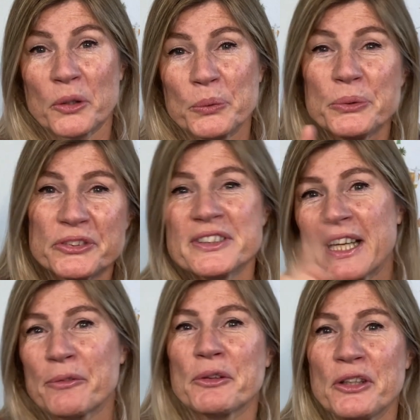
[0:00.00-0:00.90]
course and
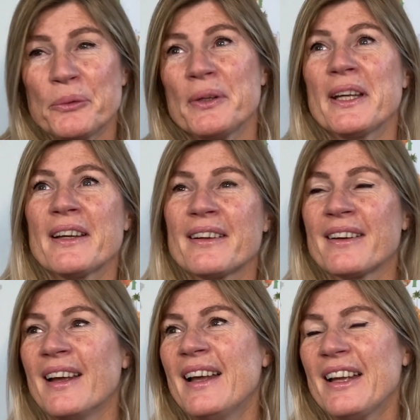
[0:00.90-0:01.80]
they're renewing, and
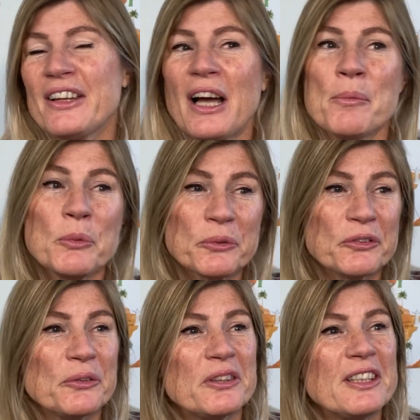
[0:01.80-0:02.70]
I'm
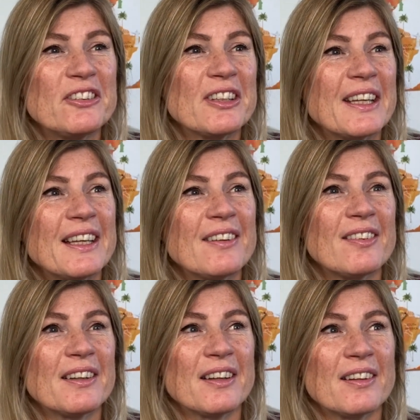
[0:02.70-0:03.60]
also teaching kids
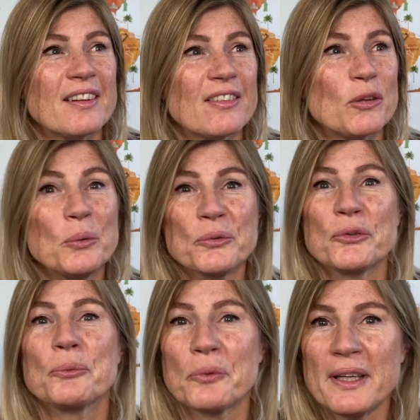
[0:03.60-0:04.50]
that I taught to
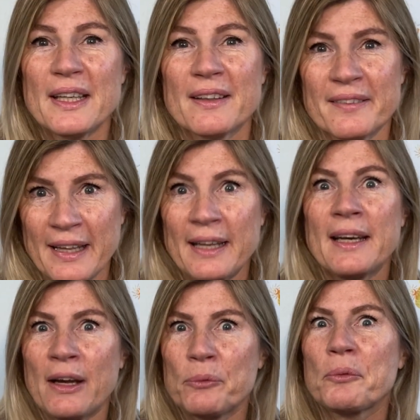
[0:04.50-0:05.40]
read, and they're
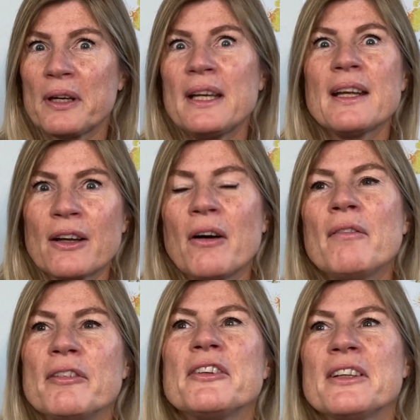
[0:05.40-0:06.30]
now reading
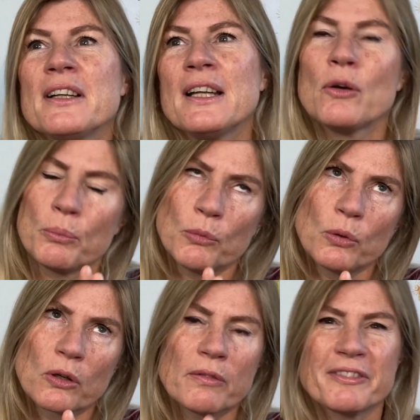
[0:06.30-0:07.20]
confidently or more
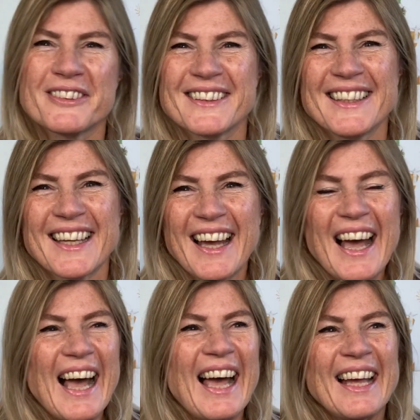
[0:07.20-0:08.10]
confidently,
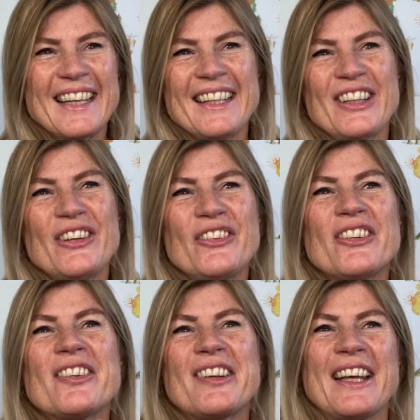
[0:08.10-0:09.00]
and you
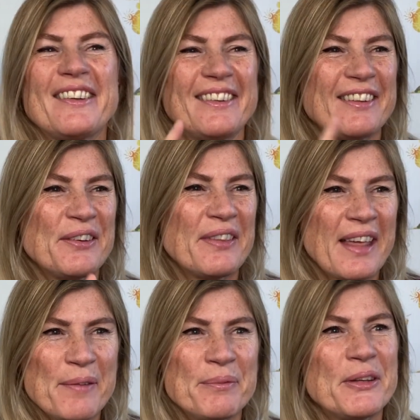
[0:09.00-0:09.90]
just get to know
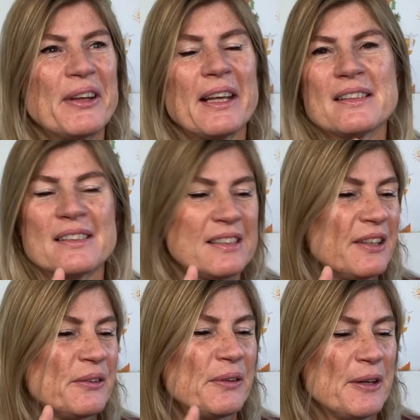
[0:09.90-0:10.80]
them, you get to
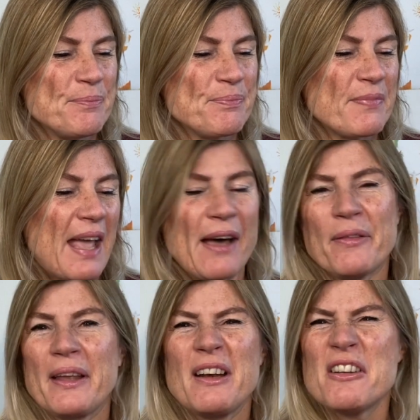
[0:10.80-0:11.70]
know how
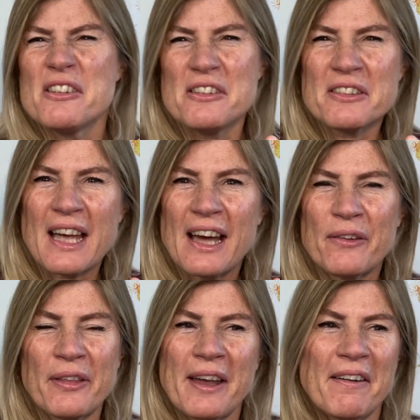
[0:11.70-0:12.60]
they learn, how
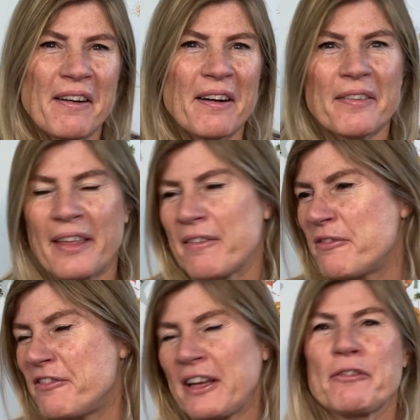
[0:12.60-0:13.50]
they are, their
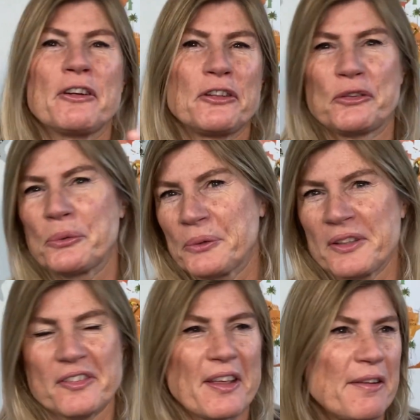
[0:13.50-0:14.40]
favourite
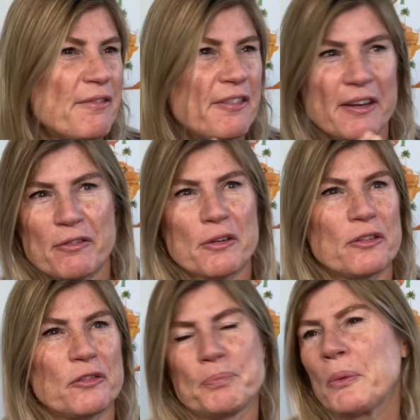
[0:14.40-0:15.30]
toys, their favourite
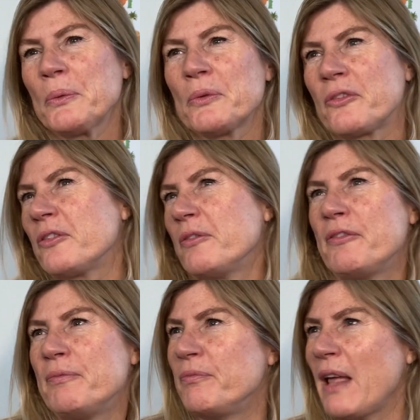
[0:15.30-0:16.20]
sports,
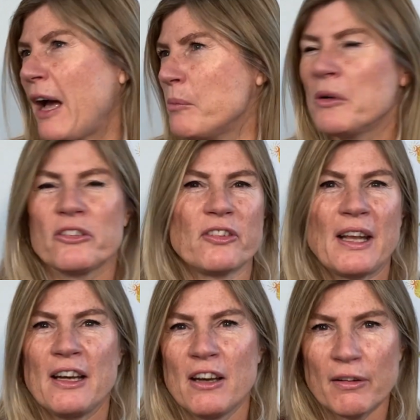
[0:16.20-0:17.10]
how much they
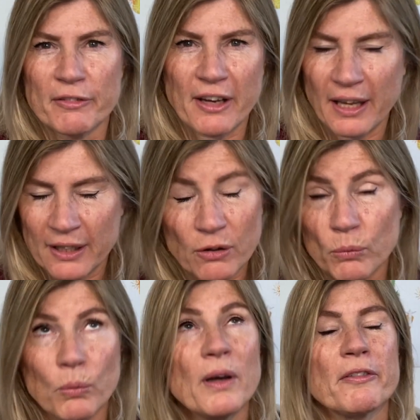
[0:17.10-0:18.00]
love cake or
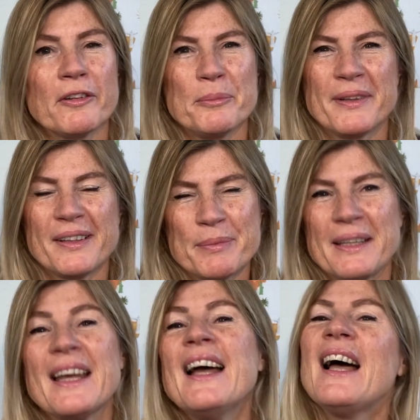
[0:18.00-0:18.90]
whatever it may be,
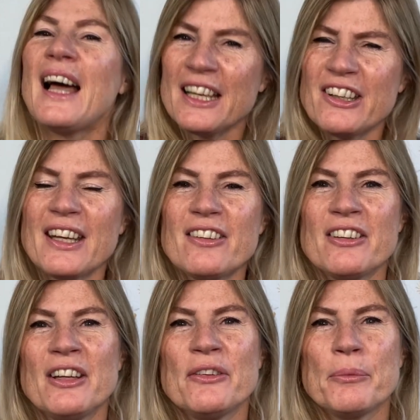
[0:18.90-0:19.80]
and you get to
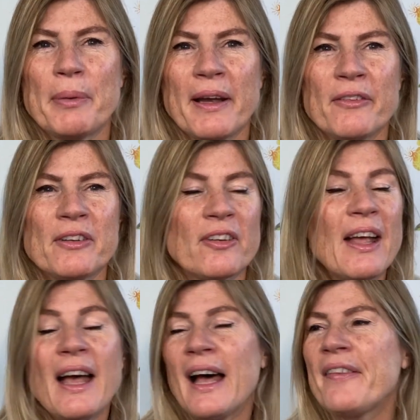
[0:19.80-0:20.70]
know the parents,
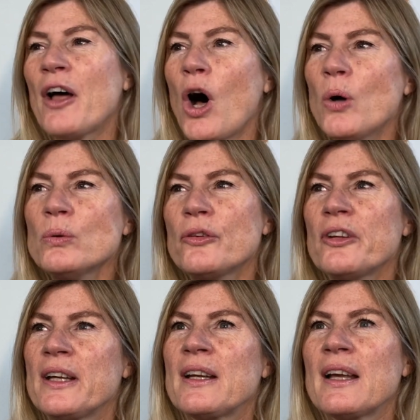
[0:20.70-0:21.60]
and the whole
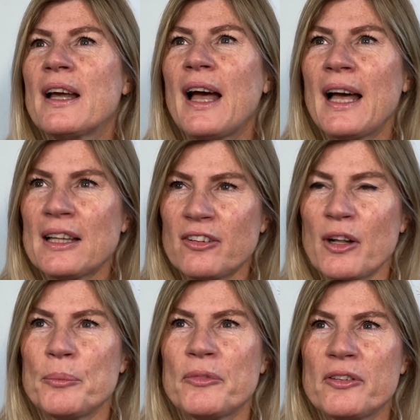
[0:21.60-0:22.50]
thing adds
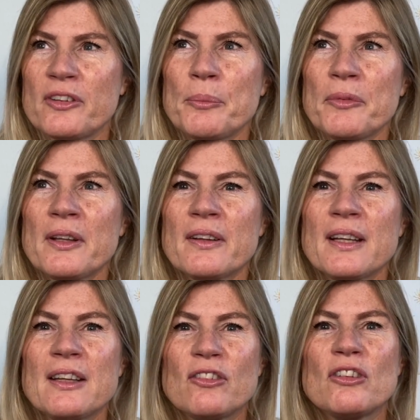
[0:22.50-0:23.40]
up to something that
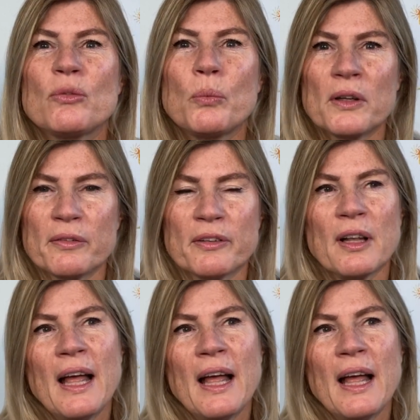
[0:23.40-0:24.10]
is just wonderful.